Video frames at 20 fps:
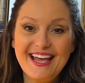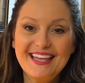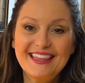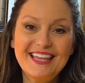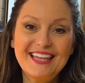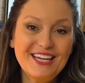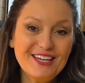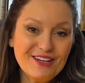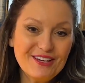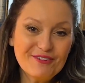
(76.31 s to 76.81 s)

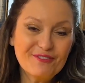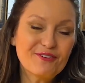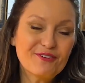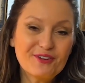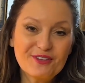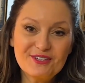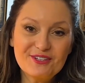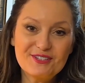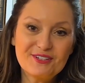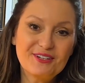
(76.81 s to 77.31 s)
Thank you
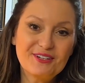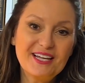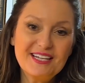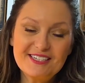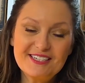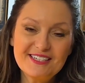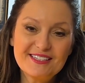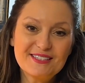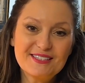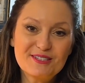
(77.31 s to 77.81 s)
for the
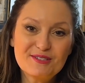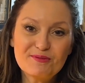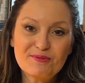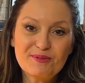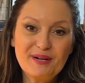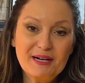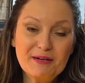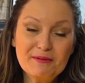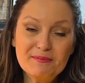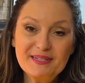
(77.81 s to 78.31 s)
donations as
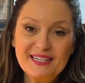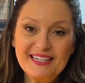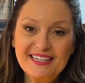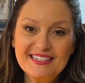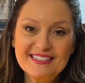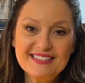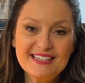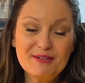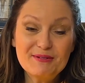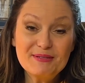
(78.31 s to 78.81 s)
well
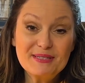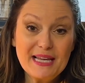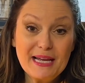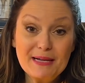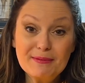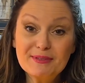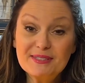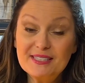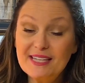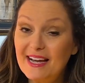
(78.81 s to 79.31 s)
because I was
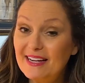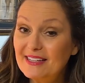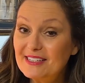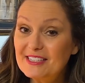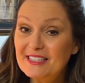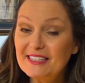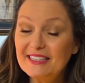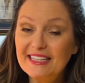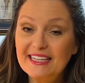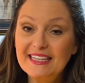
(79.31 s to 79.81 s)
able to
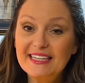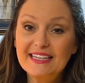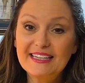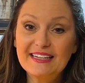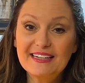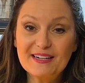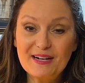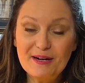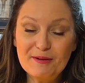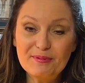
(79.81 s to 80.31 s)
actually
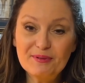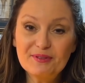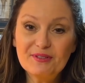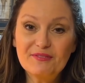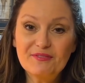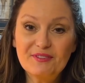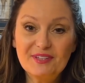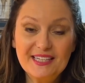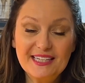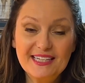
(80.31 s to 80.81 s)
get a couple
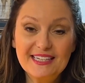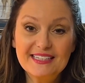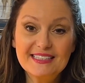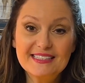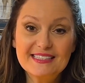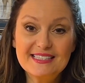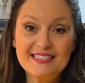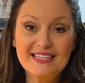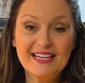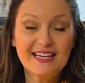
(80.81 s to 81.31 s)
of the
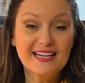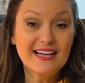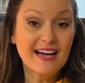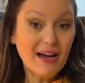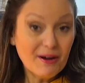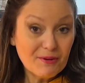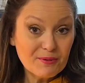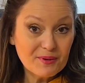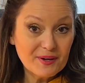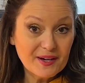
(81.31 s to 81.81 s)
kids that
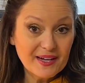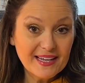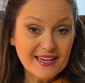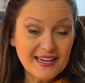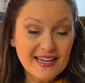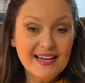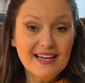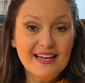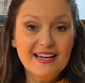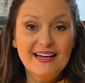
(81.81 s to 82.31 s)
got one
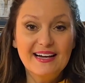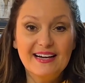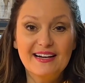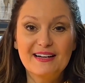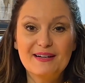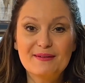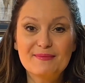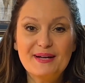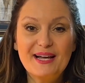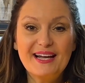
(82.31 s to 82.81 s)

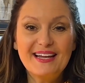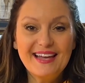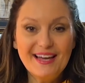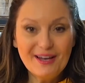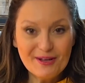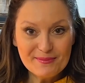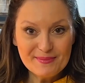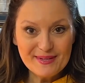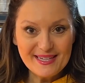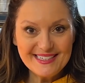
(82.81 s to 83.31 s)
um, a
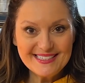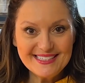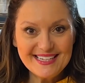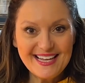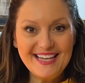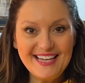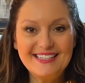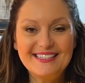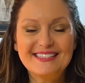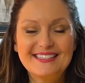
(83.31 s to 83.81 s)
helmet.
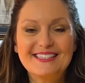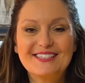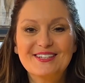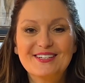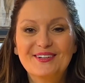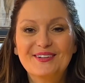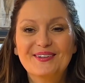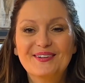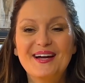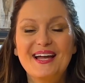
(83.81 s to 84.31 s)
And
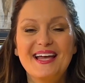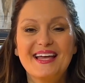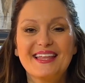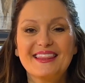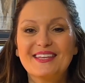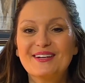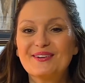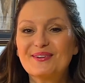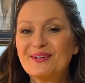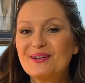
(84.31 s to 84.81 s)
so
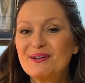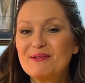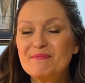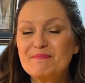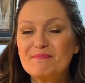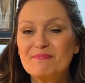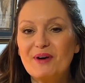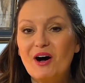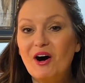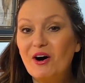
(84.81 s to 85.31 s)
there
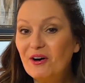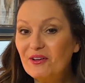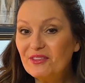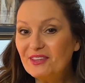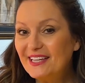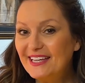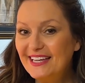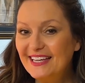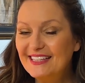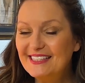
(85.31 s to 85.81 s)
were all
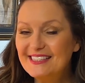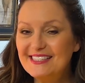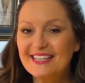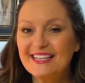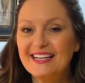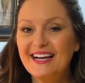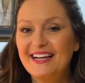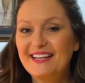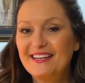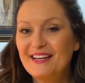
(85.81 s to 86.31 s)
the kids
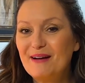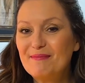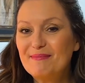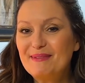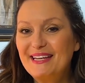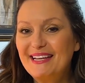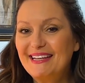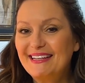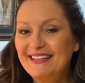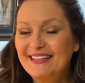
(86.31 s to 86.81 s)
that got
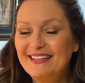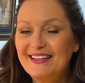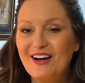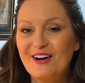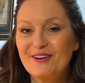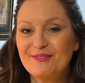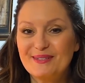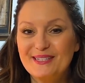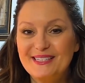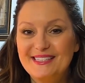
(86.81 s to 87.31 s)
nominated
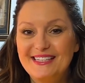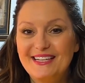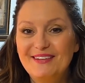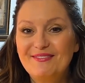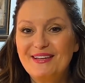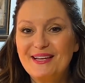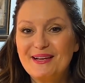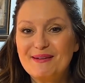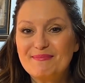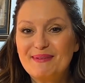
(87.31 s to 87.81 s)
are
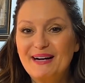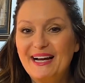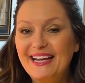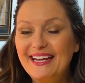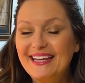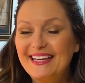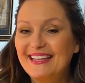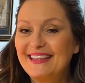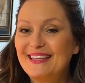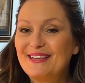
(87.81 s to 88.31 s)
receiving a
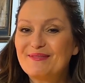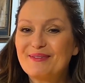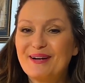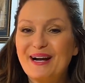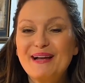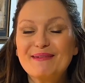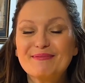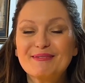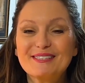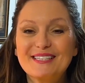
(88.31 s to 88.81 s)
bike and then we're
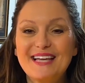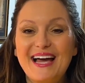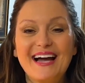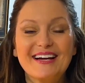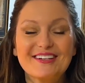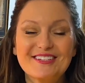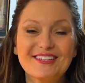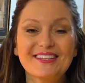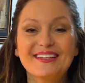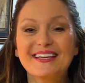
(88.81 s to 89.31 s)
able to
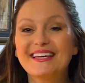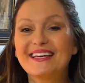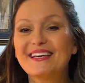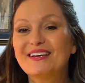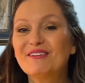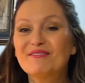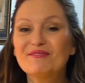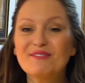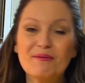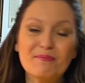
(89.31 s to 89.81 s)
actually
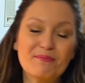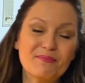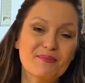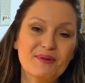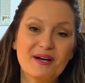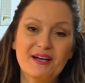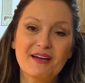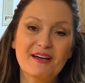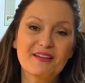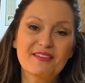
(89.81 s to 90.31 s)
give uh,